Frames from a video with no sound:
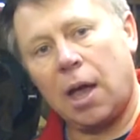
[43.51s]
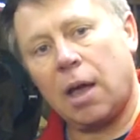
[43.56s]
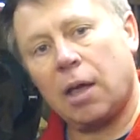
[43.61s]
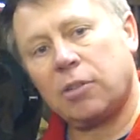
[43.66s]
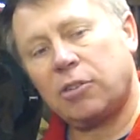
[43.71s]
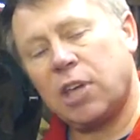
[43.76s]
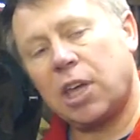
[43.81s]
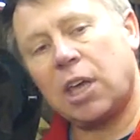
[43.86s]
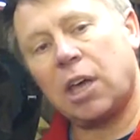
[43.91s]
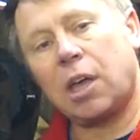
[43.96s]

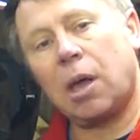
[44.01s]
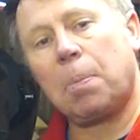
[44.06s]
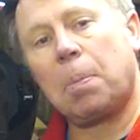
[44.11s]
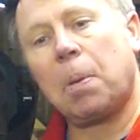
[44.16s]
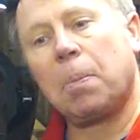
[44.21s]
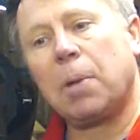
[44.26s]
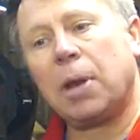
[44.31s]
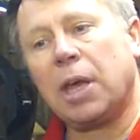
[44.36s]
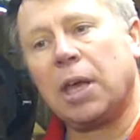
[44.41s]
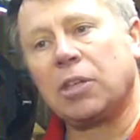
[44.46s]
Take a couple
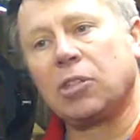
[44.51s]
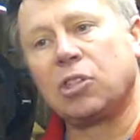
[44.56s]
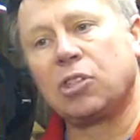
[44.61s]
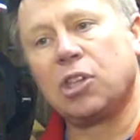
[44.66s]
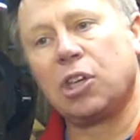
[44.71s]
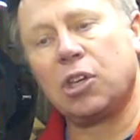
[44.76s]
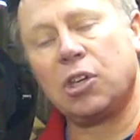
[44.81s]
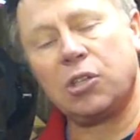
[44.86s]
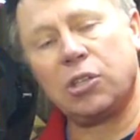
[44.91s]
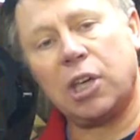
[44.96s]
of minutes
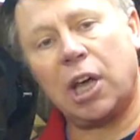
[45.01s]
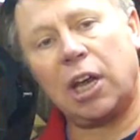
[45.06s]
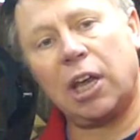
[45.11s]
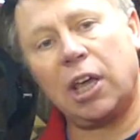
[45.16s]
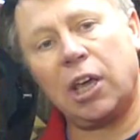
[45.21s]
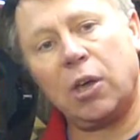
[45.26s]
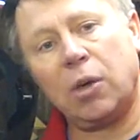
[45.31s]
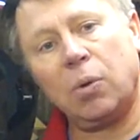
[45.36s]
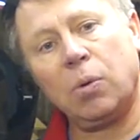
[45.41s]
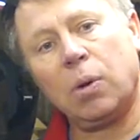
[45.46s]
to tell
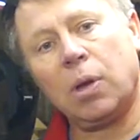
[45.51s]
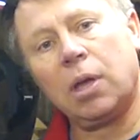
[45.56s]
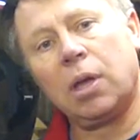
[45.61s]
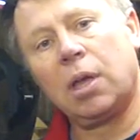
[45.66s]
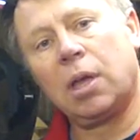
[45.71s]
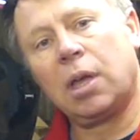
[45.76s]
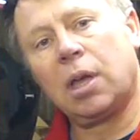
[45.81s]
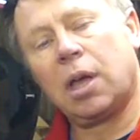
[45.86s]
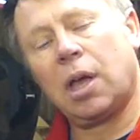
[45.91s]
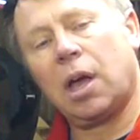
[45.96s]
you
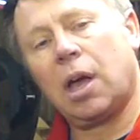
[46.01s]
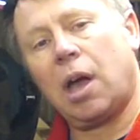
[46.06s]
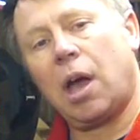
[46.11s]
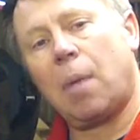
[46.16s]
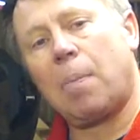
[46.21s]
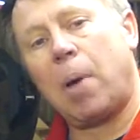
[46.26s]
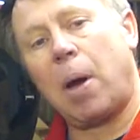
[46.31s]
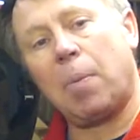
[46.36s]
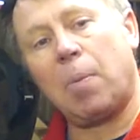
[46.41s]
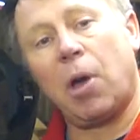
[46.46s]

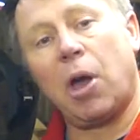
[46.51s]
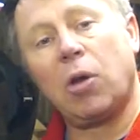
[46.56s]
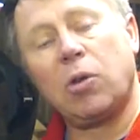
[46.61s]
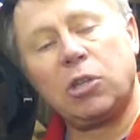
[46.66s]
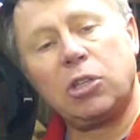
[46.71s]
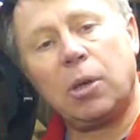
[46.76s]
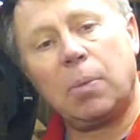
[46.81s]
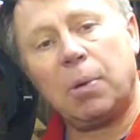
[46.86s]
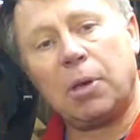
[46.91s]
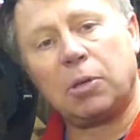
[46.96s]
about my
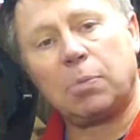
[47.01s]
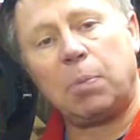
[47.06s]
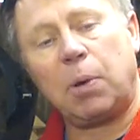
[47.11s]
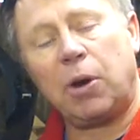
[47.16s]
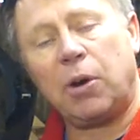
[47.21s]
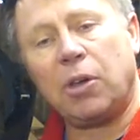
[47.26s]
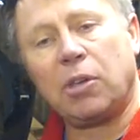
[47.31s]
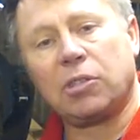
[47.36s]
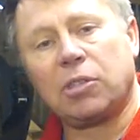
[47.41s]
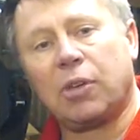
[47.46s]
ownership
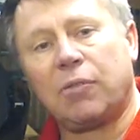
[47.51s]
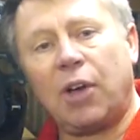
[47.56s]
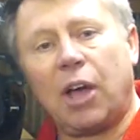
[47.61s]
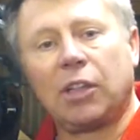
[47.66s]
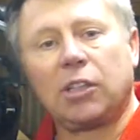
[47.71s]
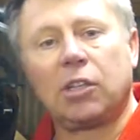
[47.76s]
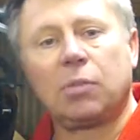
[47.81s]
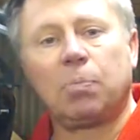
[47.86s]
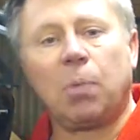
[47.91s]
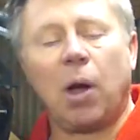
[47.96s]
experience. I've had
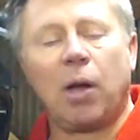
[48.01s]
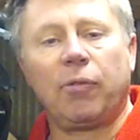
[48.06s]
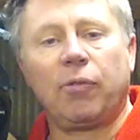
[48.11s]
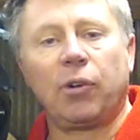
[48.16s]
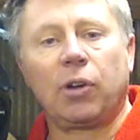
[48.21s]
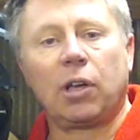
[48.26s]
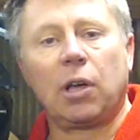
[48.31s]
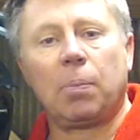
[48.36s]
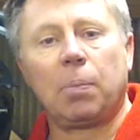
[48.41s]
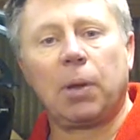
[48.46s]
this bike for
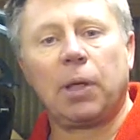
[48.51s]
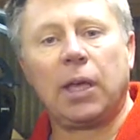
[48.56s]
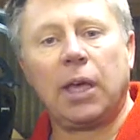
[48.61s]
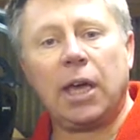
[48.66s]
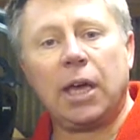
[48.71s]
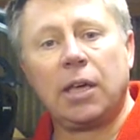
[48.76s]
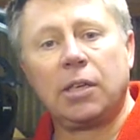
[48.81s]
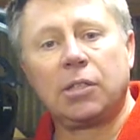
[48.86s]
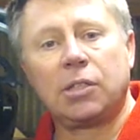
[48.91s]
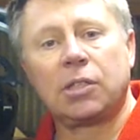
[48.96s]
a couple of
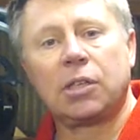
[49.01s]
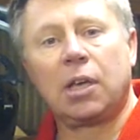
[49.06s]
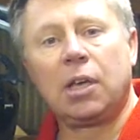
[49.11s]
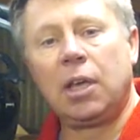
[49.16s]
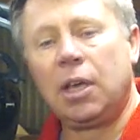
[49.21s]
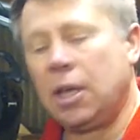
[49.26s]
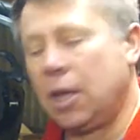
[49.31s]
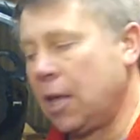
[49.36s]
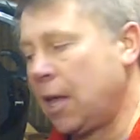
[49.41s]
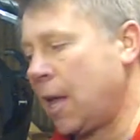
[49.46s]
years,
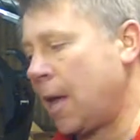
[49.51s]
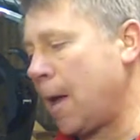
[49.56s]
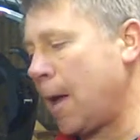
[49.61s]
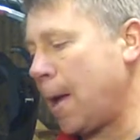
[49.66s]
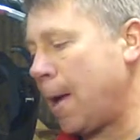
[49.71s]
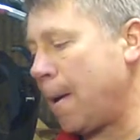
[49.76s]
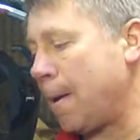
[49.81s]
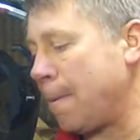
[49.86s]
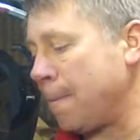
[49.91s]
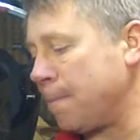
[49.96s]

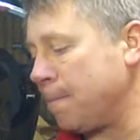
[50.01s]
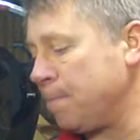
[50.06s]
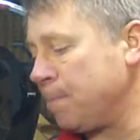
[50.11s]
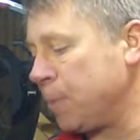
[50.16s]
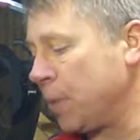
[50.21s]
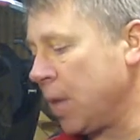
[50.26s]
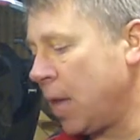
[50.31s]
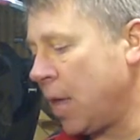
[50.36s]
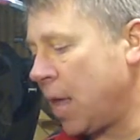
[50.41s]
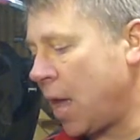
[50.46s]

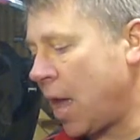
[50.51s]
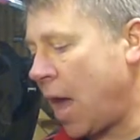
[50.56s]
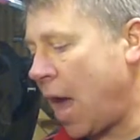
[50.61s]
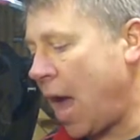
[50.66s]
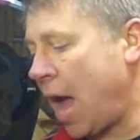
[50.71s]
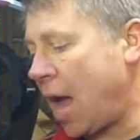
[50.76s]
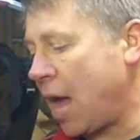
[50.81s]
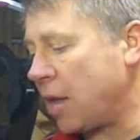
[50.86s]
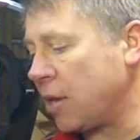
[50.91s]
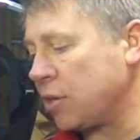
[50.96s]

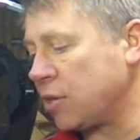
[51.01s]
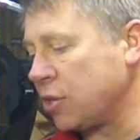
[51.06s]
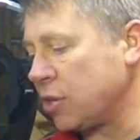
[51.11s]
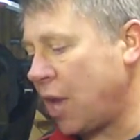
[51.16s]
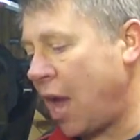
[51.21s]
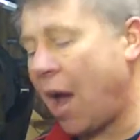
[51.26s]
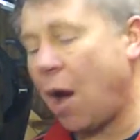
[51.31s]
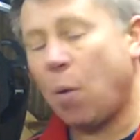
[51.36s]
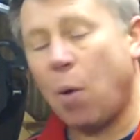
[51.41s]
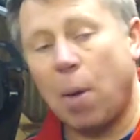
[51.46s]
and
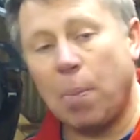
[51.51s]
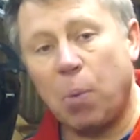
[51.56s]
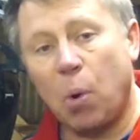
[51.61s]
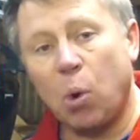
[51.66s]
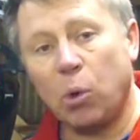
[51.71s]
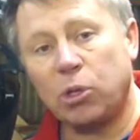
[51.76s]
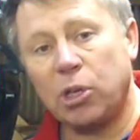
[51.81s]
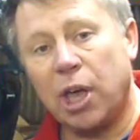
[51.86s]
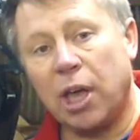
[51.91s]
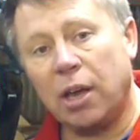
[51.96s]
how I
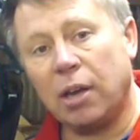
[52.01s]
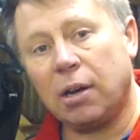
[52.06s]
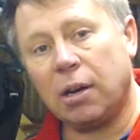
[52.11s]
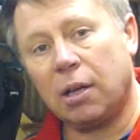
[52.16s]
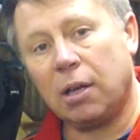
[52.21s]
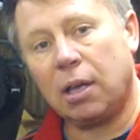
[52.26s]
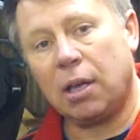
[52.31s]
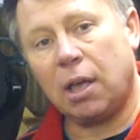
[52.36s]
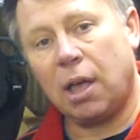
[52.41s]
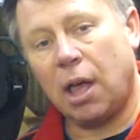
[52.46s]
bought it,
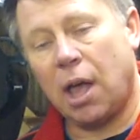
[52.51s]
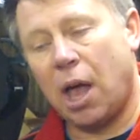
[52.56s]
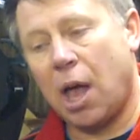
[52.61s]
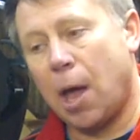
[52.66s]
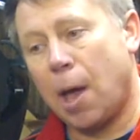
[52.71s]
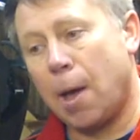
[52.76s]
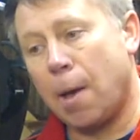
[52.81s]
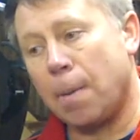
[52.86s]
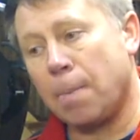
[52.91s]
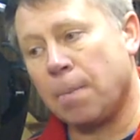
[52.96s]

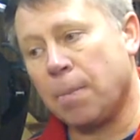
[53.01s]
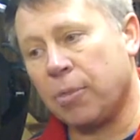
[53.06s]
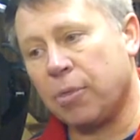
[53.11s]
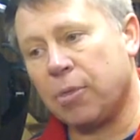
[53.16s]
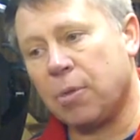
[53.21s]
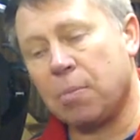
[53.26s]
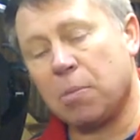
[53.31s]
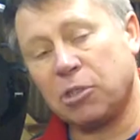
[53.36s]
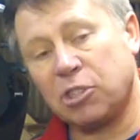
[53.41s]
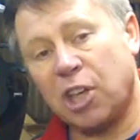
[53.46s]

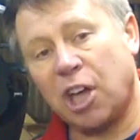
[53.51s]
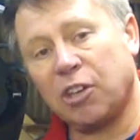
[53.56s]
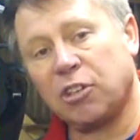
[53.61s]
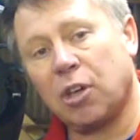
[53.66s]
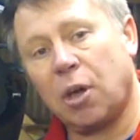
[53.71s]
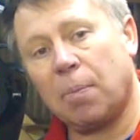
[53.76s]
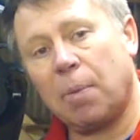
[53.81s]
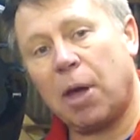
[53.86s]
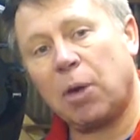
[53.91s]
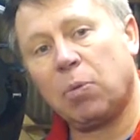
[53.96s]
the mistakes
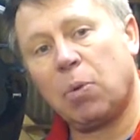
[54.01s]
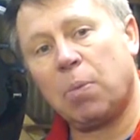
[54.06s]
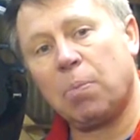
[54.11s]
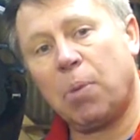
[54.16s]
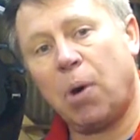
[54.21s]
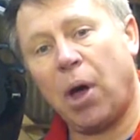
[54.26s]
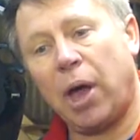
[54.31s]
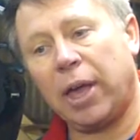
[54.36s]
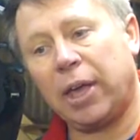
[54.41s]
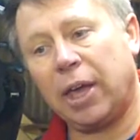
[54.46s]
I made when
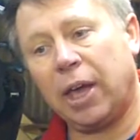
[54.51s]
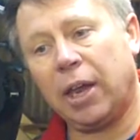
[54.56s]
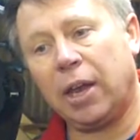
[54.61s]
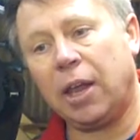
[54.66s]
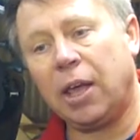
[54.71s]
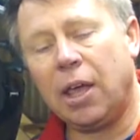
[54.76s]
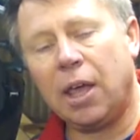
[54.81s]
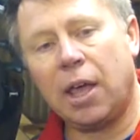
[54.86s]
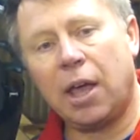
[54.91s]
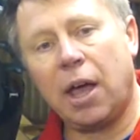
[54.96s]
buying it,
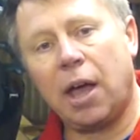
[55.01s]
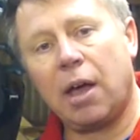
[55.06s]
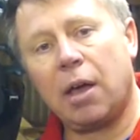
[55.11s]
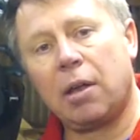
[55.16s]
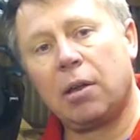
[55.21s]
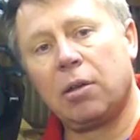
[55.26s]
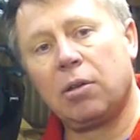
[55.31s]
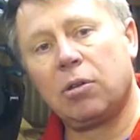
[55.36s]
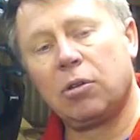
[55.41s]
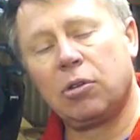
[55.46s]

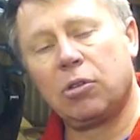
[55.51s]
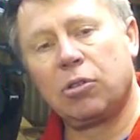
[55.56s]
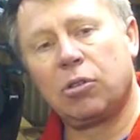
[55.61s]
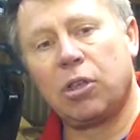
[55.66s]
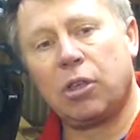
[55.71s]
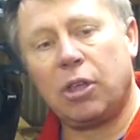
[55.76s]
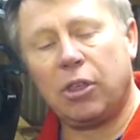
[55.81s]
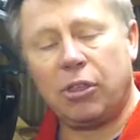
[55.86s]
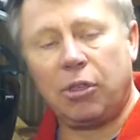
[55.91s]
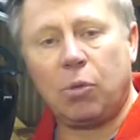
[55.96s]
and
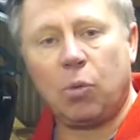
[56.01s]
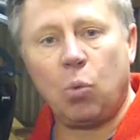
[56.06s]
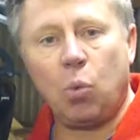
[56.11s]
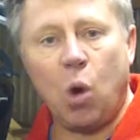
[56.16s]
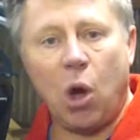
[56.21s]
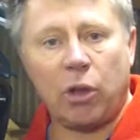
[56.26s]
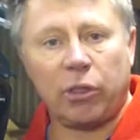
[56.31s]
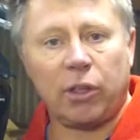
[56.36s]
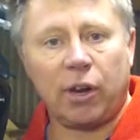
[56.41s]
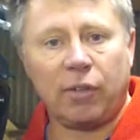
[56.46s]
the
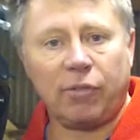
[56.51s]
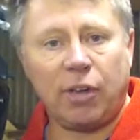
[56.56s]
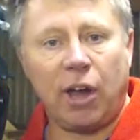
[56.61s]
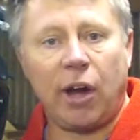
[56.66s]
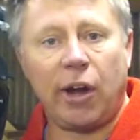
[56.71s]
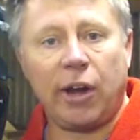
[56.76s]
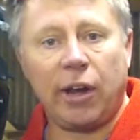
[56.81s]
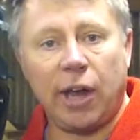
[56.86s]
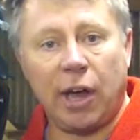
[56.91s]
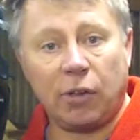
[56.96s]
work that I've
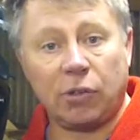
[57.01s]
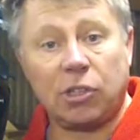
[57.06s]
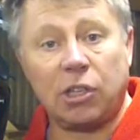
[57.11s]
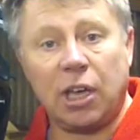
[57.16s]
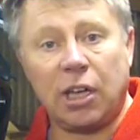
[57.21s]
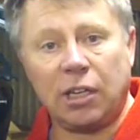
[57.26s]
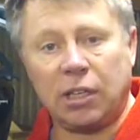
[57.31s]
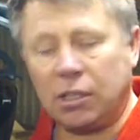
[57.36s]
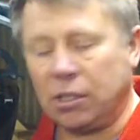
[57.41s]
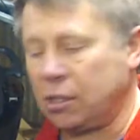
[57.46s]
carried out
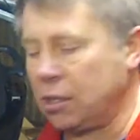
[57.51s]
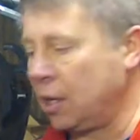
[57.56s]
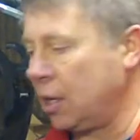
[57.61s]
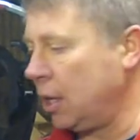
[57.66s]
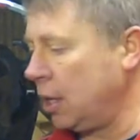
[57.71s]
since.